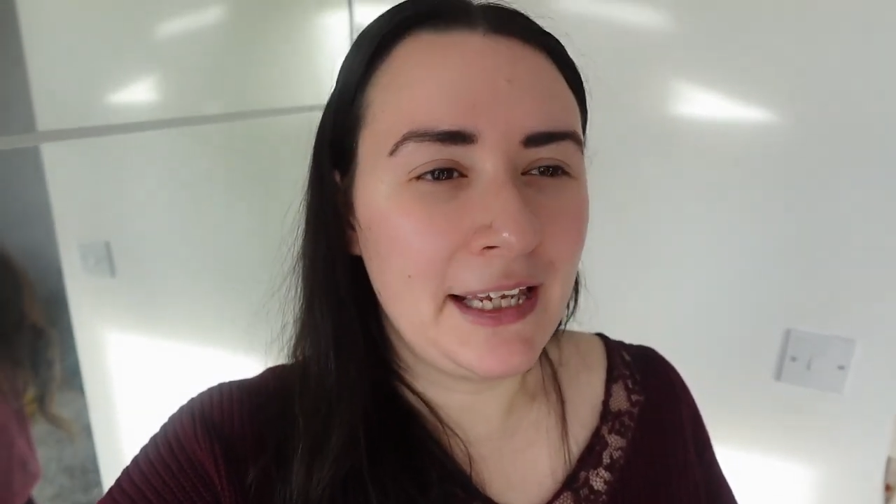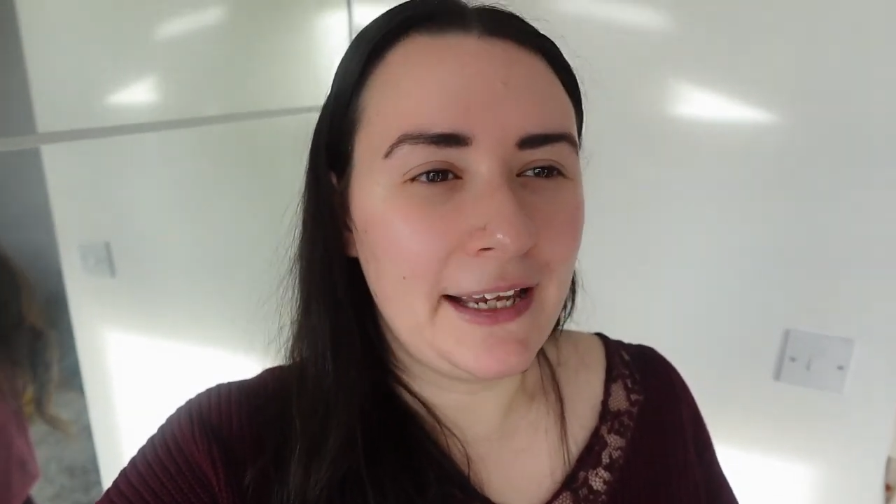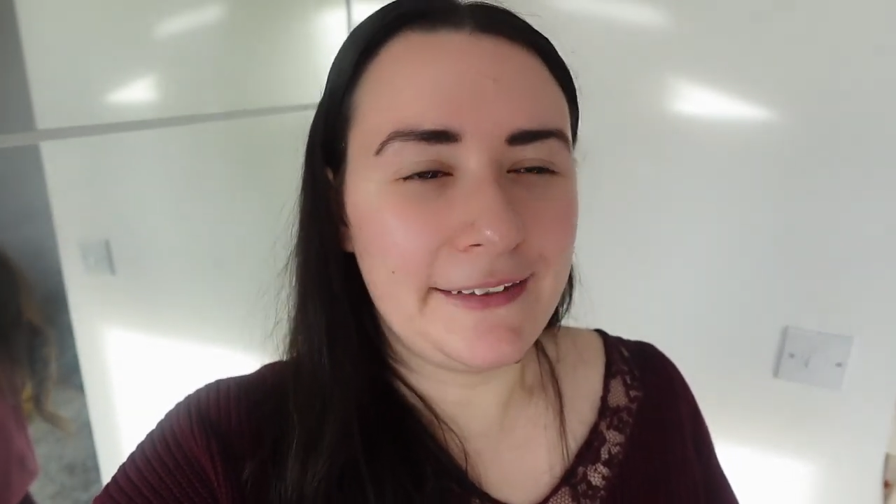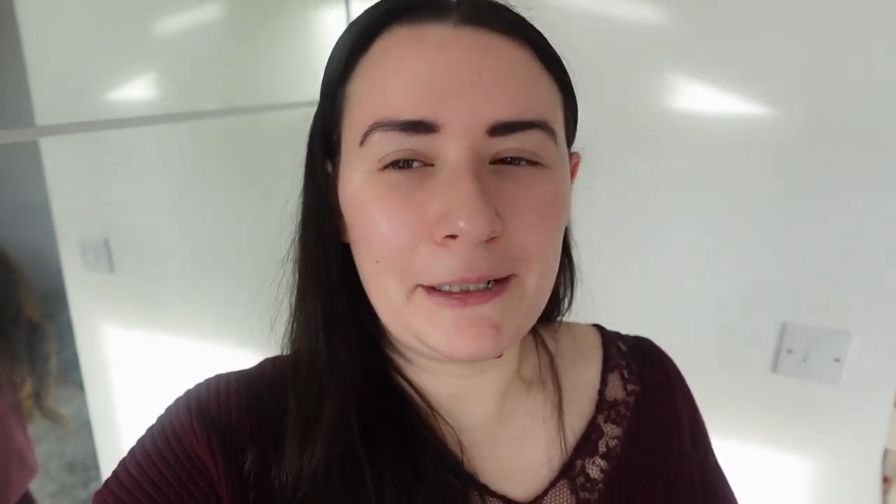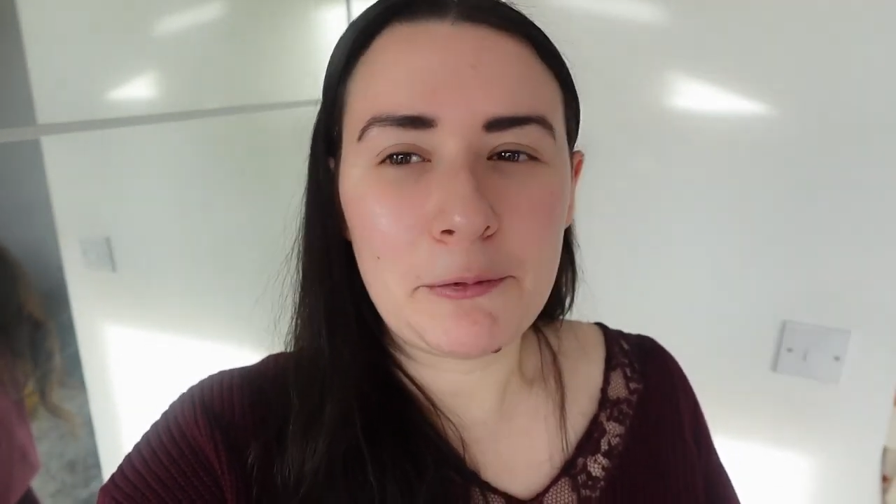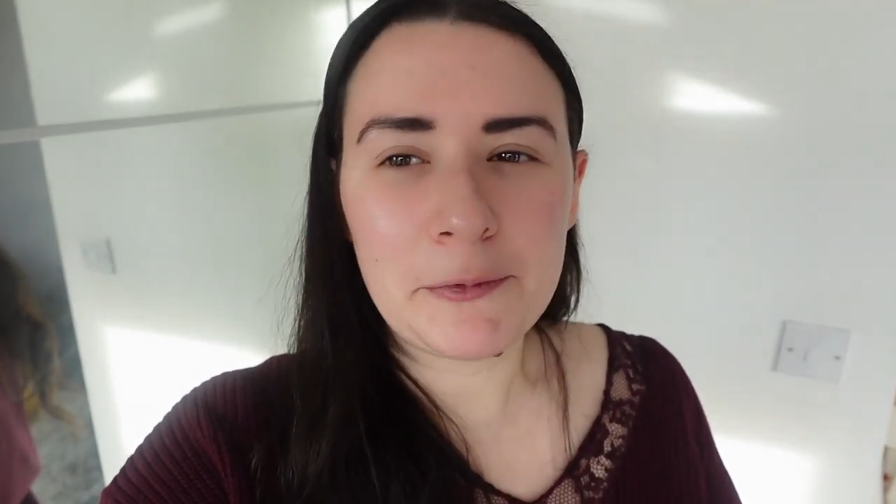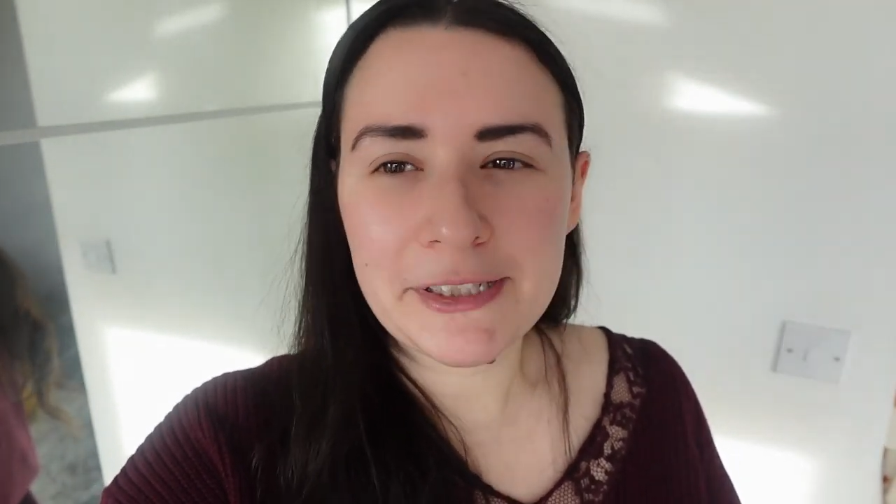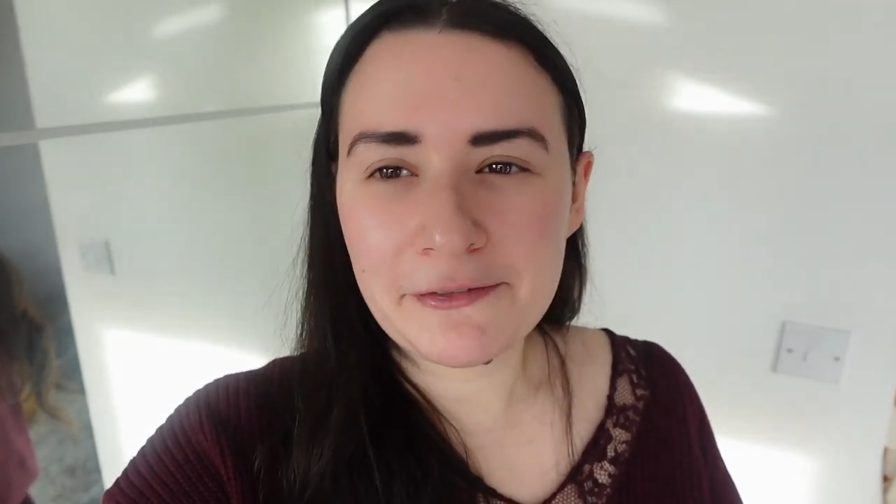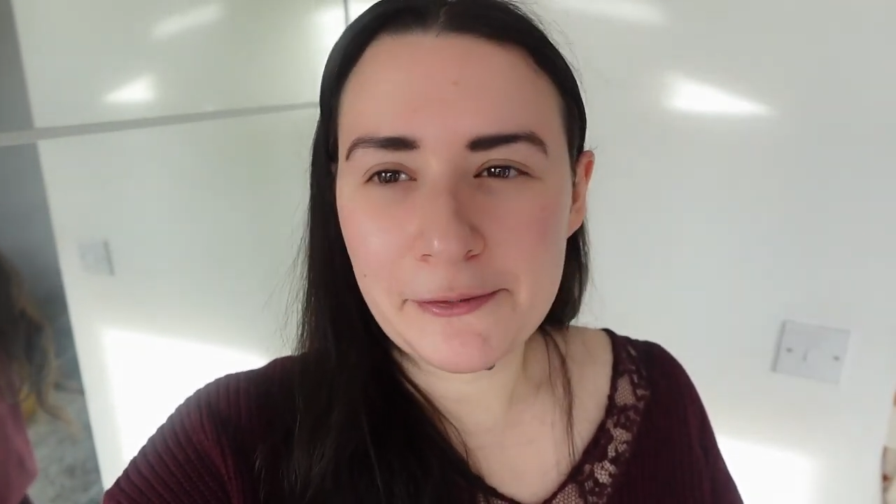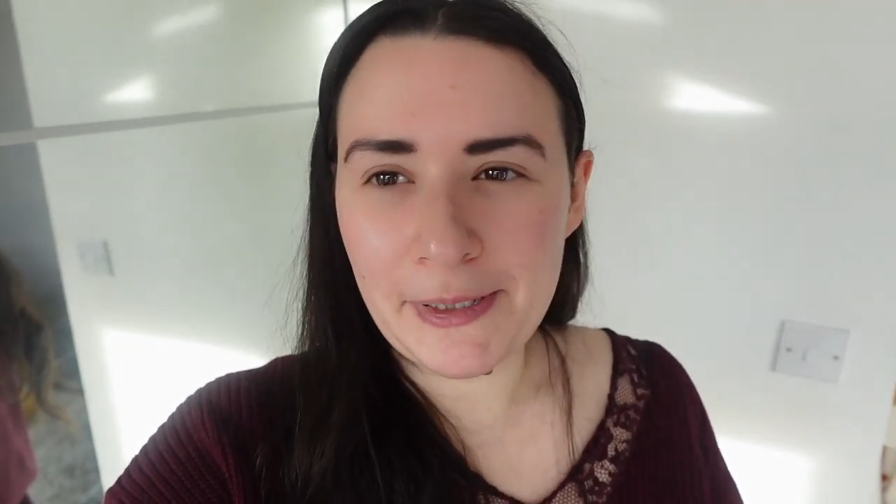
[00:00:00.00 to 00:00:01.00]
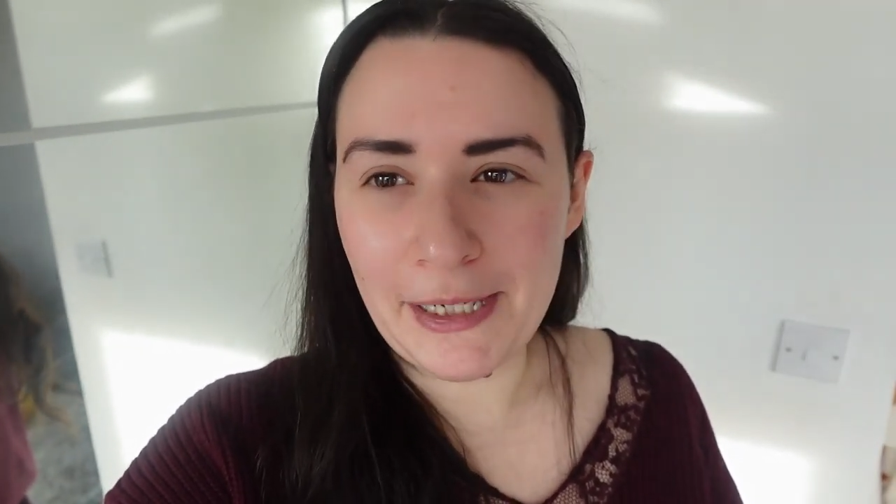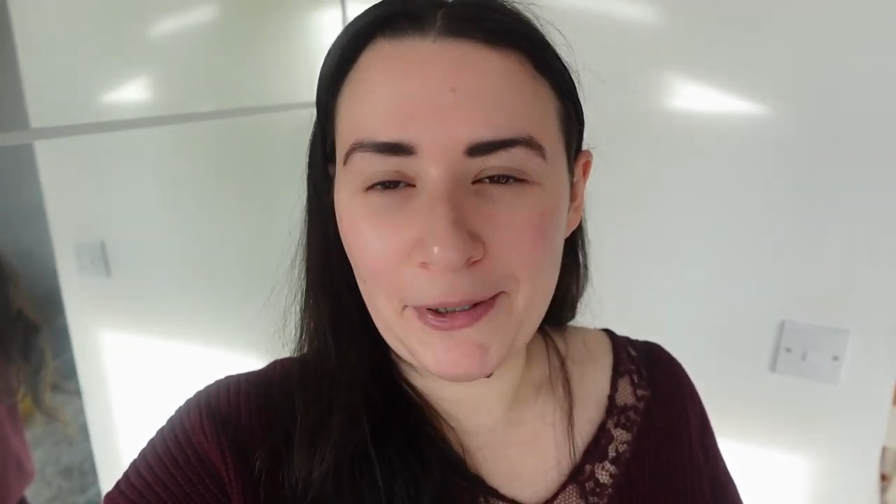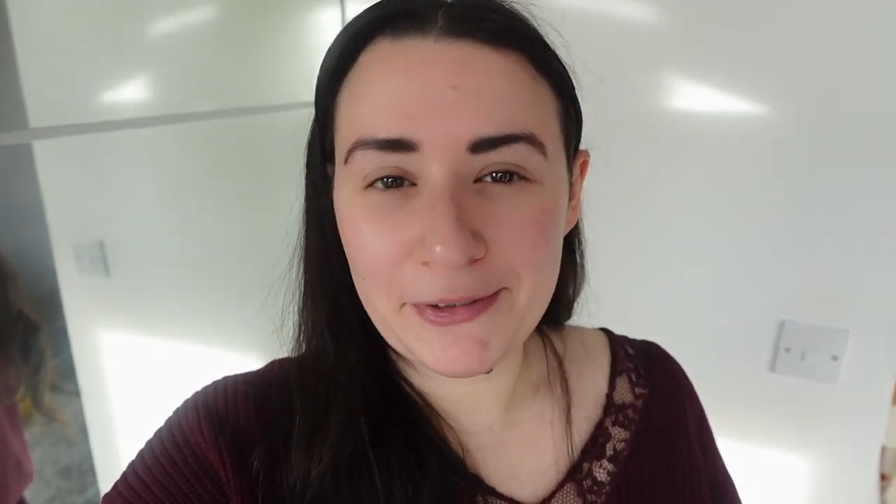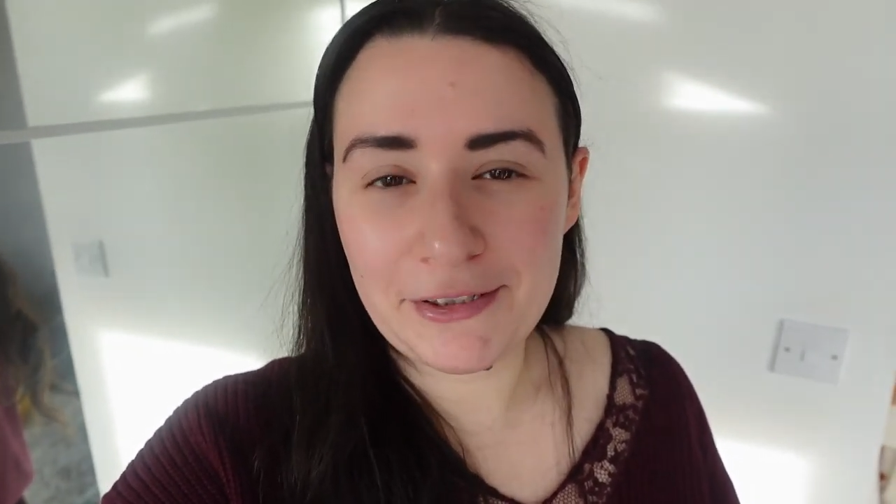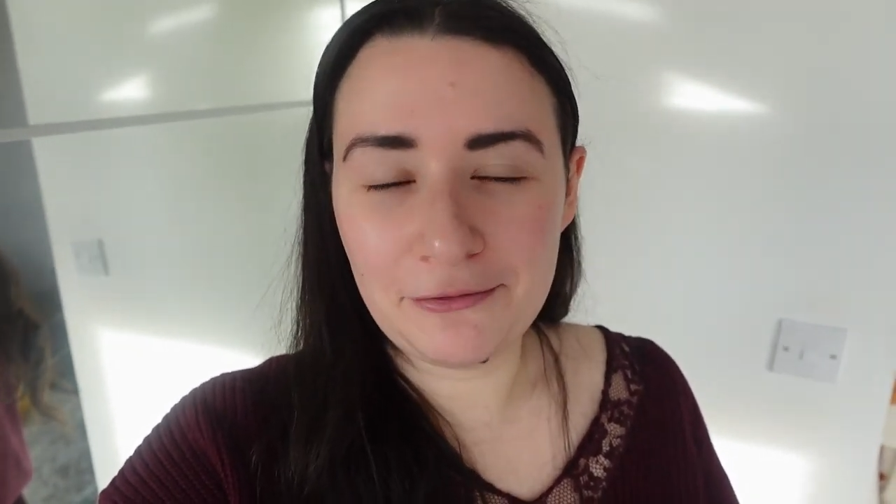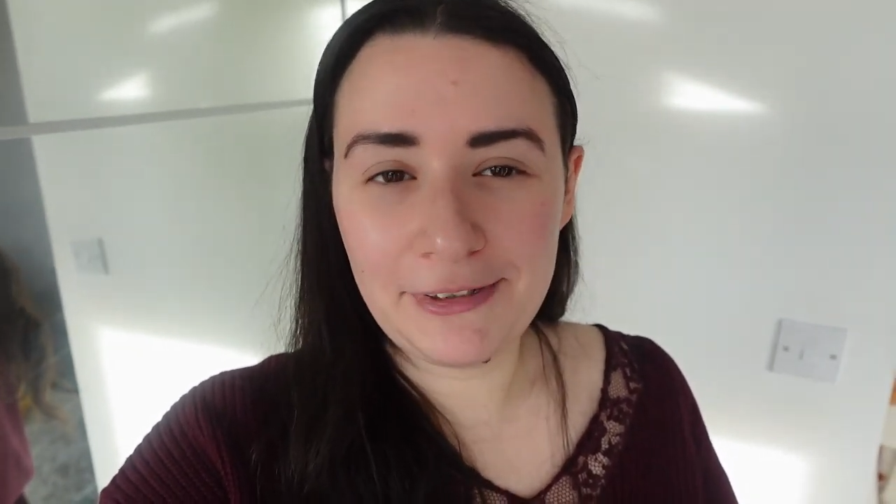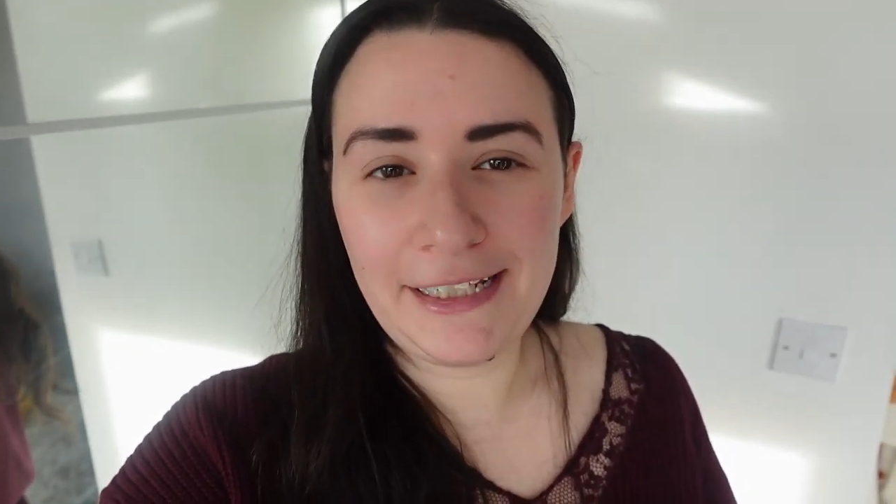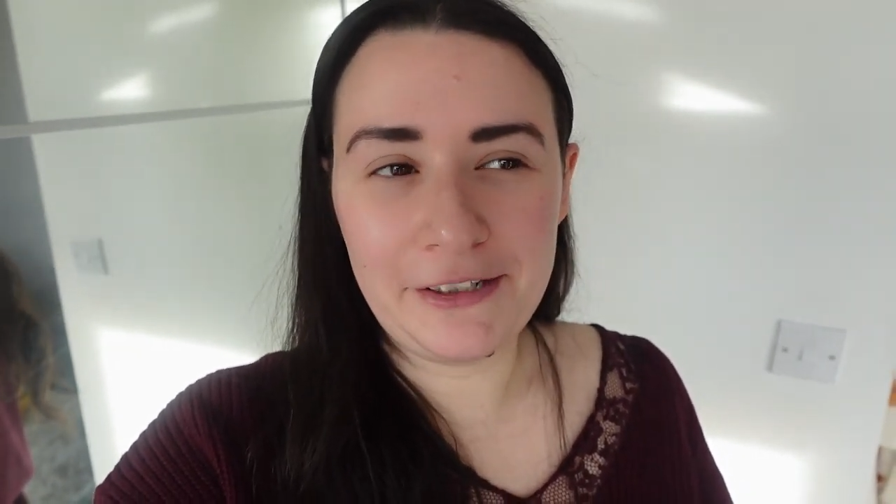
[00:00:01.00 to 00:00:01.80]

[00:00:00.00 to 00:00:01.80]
and that one wasn't for me, but I was still really